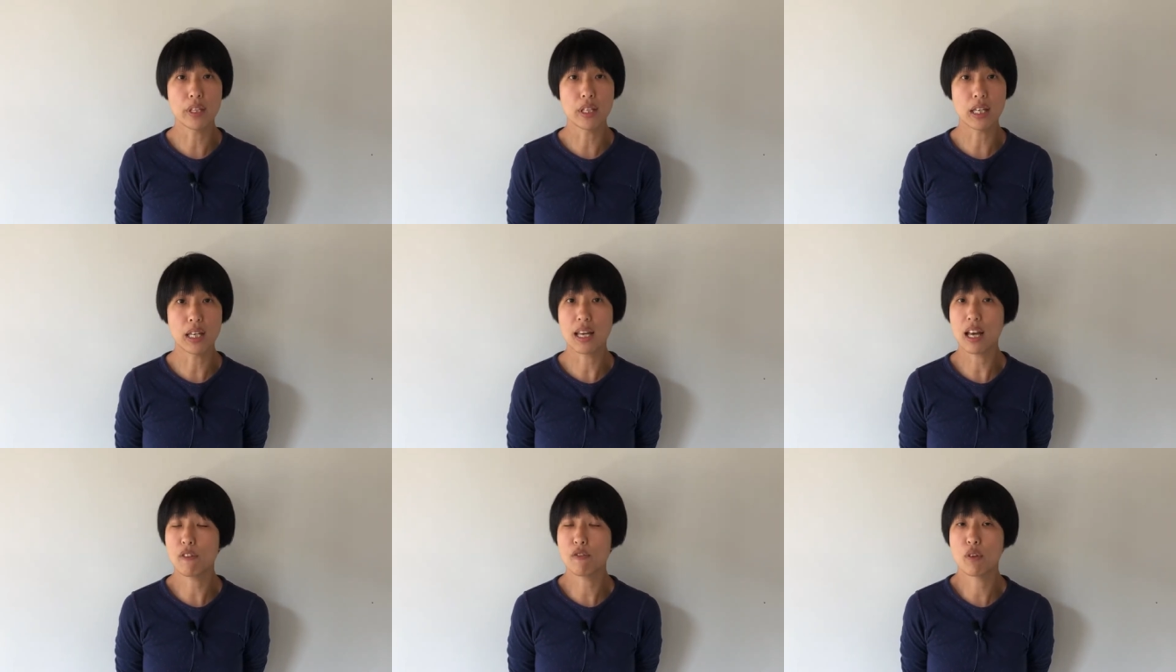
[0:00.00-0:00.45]
the
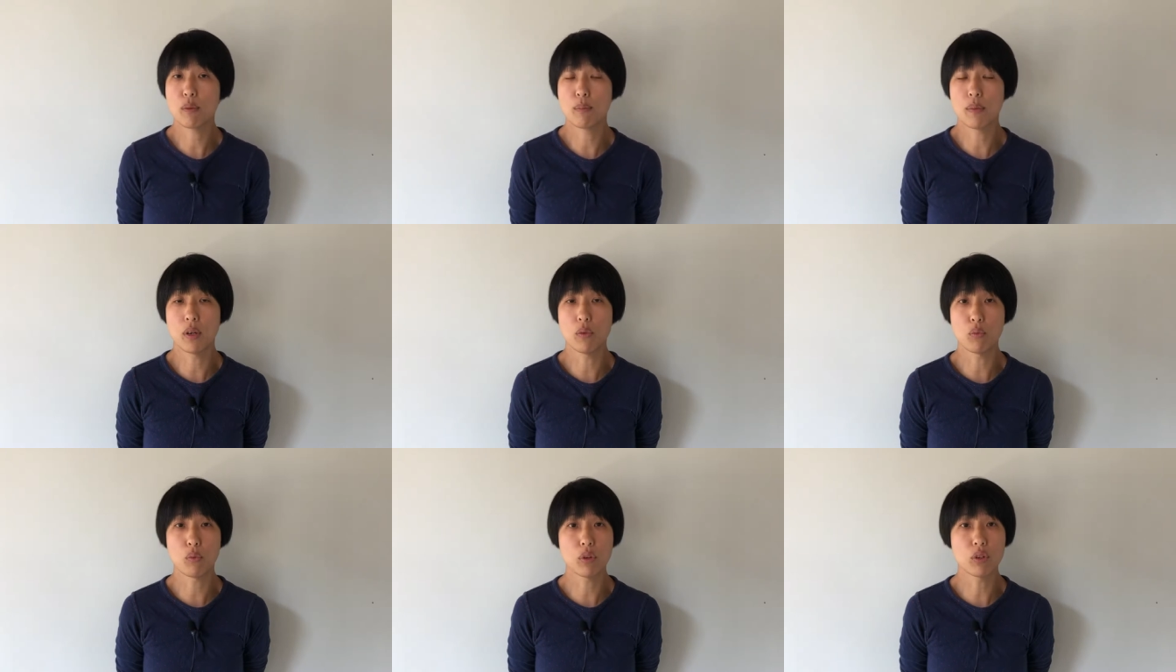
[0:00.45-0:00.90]

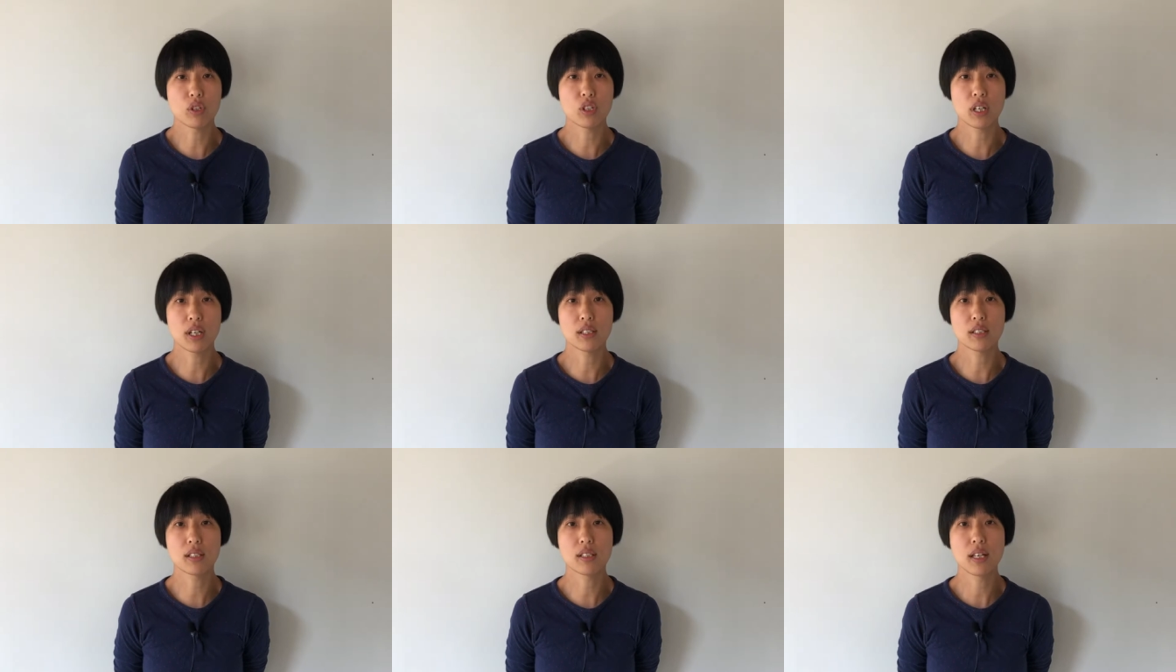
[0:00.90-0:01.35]
government will
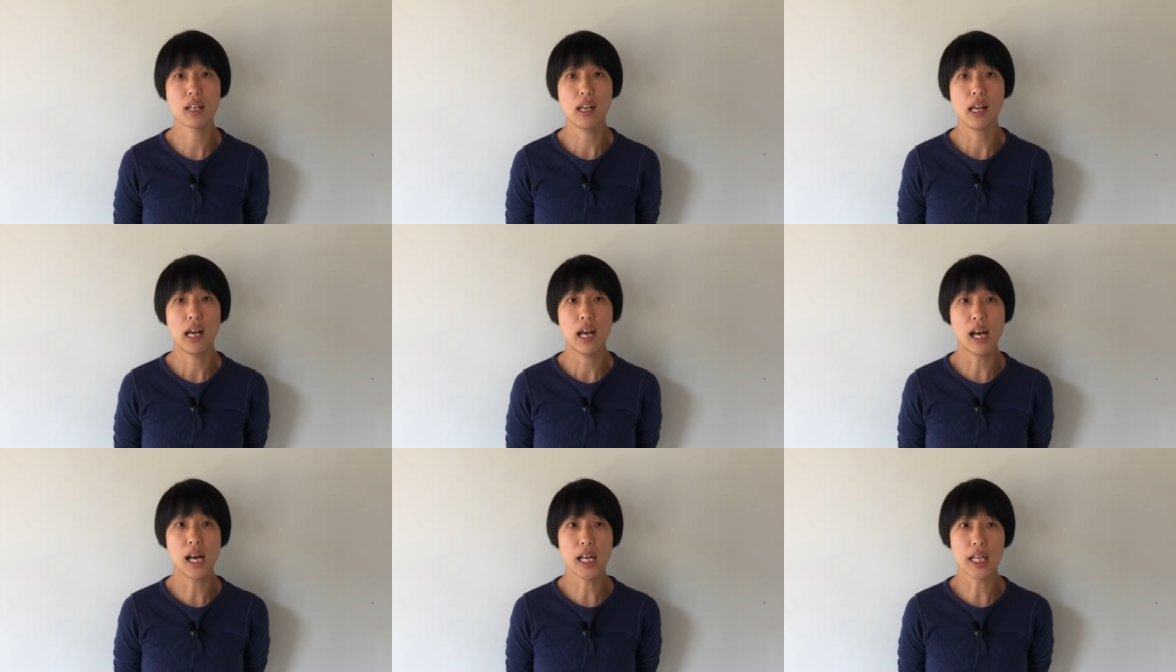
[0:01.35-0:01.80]
just
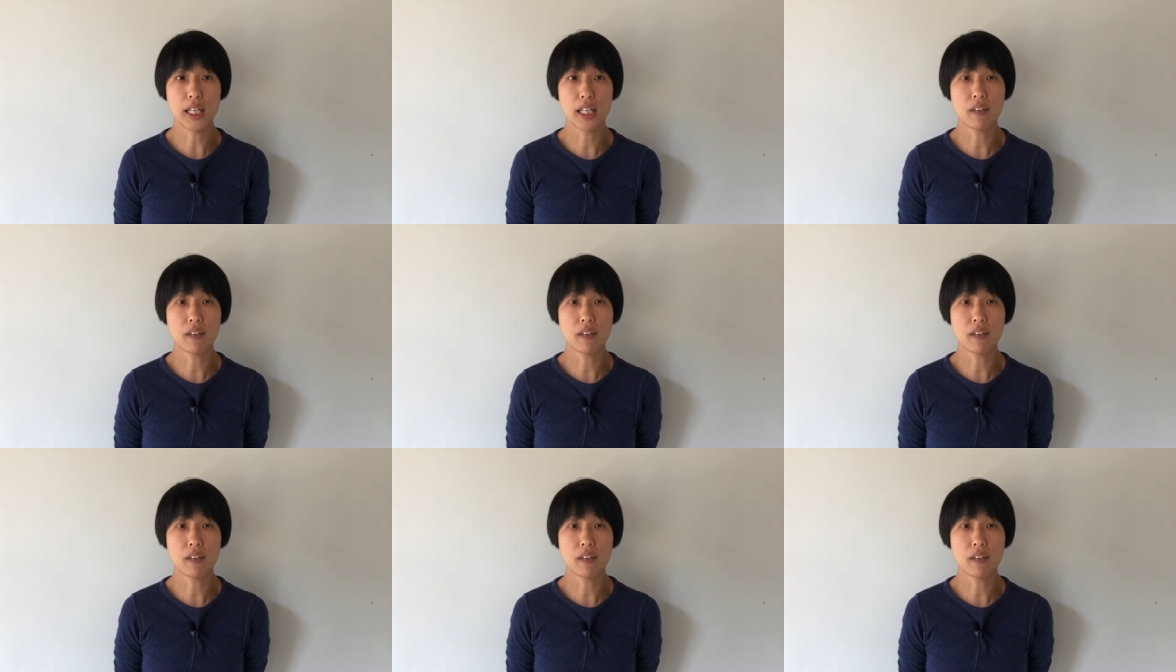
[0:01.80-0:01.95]
uh,